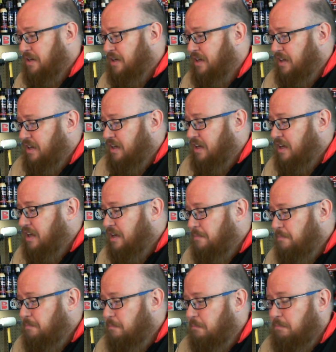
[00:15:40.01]

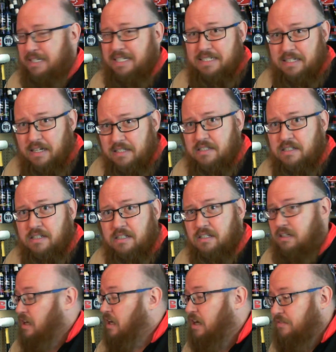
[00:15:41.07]
But it does.
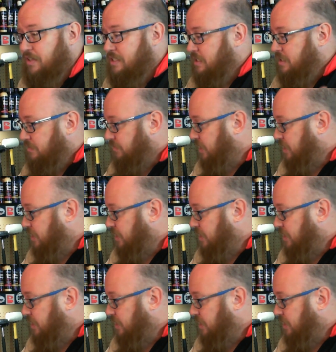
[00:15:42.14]
Obviously, the video